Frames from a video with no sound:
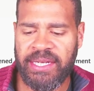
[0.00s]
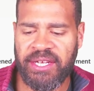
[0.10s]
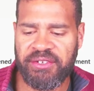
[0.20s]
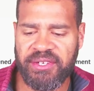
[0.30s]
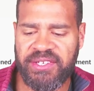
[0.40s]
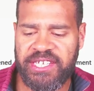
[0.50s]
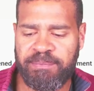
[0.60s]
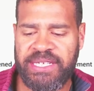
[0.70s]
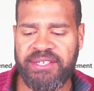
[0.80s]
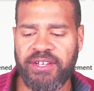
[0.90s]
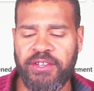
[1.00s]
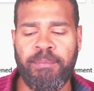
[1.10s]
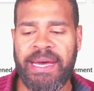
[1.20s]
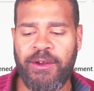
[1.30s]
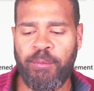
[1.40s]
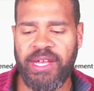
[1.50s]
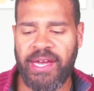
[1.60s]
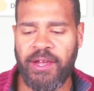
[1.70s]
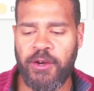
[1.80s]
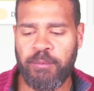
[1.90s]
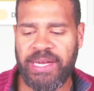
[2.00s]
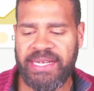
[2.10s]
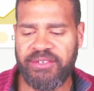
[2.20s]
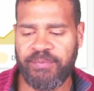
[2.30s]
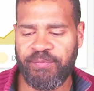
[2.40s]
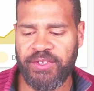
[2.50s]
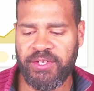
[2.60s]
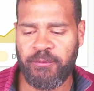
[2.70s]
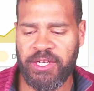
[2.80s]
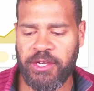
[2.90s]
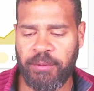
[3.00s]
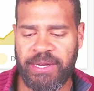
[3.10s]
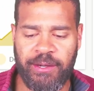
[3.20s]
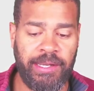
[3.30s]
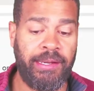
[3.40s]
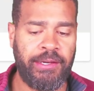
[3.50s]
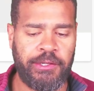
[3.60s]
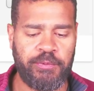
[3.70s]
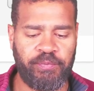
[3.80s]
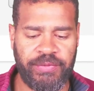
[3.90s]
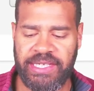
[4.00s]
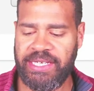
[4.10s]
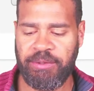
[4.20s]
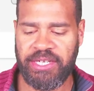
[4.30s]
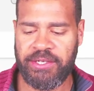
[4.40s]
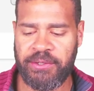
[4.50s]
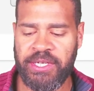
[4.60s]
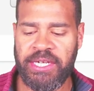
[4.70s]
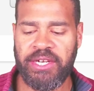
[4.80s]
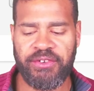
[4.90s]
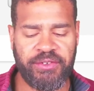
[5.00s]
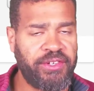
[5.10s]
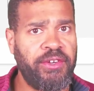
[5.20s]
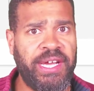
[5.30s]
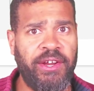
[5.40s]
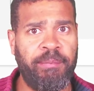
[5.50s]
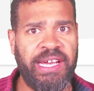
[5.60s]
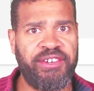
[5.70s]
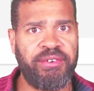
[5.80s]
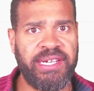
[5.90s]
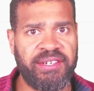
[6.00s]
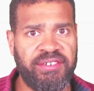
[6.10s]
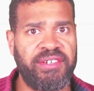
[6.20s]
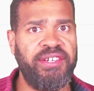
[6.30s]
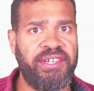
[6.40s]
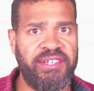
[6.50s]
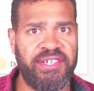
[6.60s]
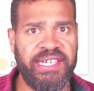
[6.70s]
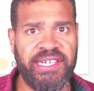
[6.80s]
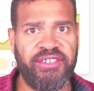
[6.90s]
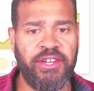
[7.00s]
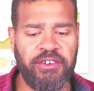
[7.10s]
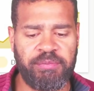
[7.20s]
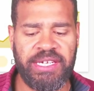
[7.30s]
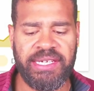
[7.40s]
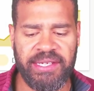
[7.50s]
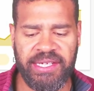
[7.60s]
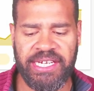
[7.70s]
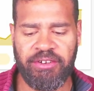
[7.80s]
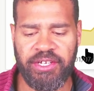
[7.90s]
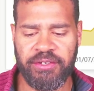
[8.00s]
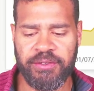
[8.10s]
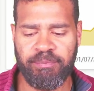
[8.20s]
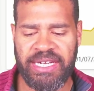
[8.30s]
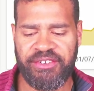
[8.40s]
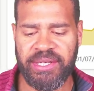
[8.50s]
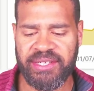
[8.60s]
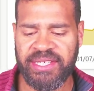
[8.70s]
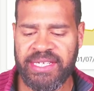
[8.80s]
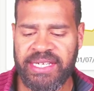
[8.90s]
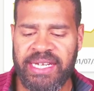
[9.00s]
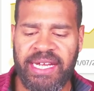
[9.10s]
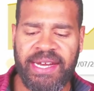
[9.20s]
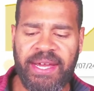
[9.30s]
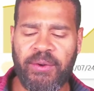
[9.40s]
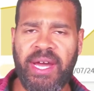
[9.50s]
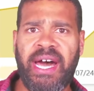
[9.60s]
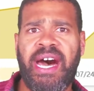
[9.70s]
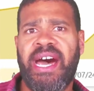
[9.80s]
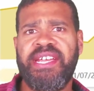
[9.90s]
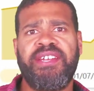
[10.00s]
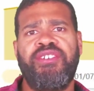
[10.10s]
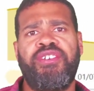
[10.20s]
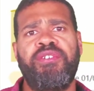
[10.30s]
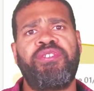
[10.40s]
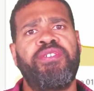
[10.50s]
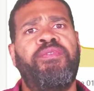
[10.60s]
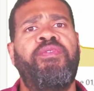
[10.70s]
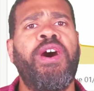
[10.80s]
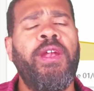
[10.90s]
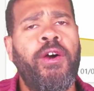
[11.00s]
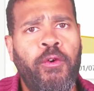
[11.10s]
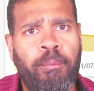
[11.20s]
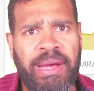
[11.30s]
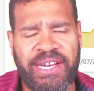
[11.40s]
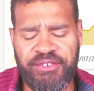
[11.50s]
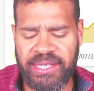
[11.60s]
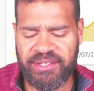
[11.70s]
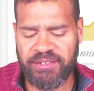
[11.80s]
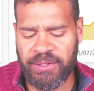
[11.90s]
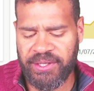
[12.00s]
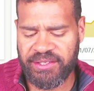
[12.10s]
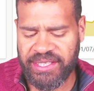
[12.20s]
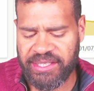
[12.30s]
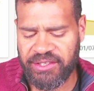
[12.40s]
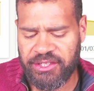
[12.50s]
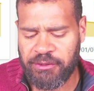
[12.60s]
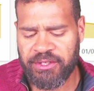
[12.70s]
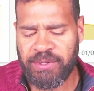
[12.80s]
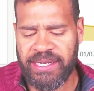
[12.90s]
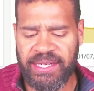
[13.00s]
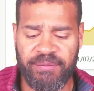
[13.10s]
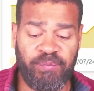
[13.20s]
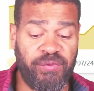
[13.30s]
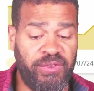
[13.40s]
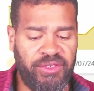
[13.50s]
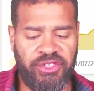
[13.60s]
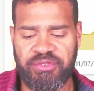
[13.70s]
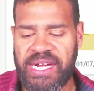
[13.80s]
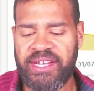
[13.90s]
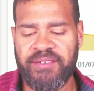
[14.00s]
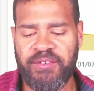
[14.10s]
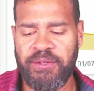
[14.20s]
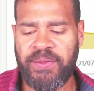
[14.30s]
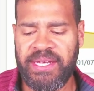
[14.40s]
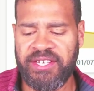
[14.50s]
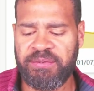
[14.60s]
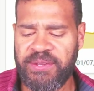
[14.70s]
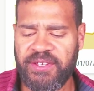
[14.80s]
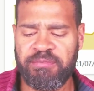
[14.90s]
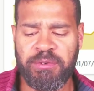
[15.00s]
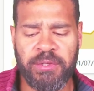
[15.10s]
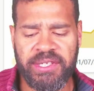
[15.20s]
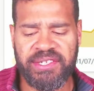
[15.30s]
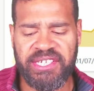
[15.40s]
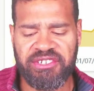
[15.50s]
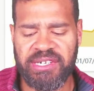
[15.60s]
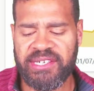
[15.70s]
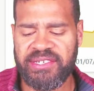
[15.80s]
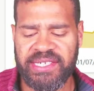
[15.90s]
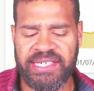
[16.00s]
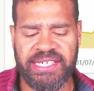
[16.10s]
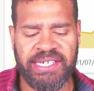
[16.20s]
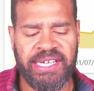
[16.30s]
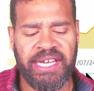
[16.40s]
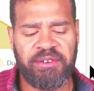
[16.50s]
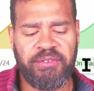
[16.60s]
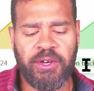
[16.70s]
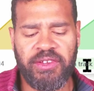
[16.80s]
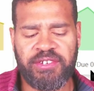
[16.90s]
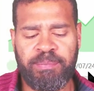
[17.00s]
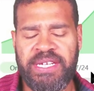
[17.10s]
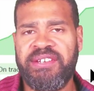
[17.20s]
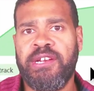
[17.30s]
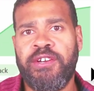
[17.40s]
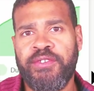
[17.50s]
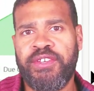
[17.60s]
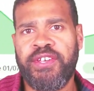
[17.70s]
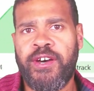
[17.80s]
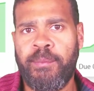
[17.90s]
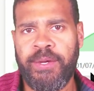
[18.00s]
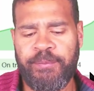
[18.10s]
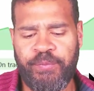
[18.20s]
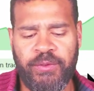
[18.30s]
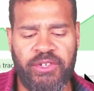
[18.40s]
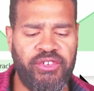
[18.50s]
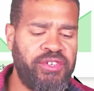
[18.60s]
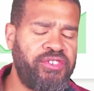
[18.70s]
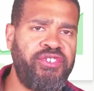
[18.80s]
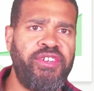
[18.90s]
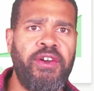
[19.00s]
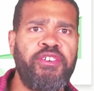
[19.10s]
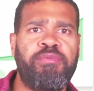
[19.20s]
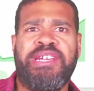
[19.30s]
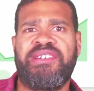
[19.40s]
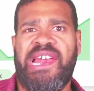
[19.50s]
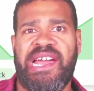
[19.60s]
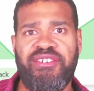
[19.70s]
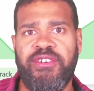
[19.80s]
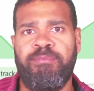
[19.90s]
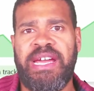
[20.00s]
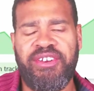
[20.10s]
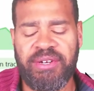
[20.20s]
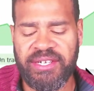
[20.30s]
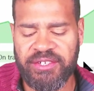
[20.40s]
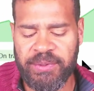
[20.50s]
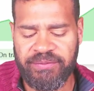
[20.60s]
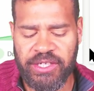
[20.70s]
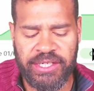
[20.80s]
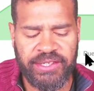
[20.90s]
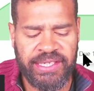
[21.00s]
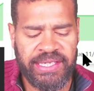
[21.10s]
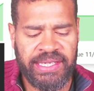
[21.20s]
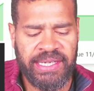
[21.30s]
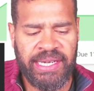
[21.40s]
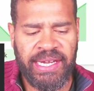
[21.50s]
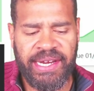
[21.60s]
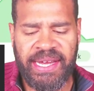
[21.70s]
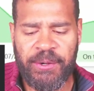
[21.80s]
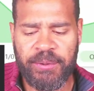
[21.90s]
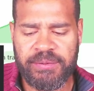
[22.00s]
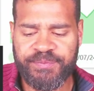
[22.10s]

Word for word: so it's this piece on the Power B I homepage. So if we go to Power B I Home, here we go, go down to metrics, you can see it shows me, here are your metrics. Now, I can choose to follow metrics is one of the things I can do as well, and track a few things with this. But what is interesting here, we've got this piece along the top, which just shows me a selection of metrics that we've got. Now,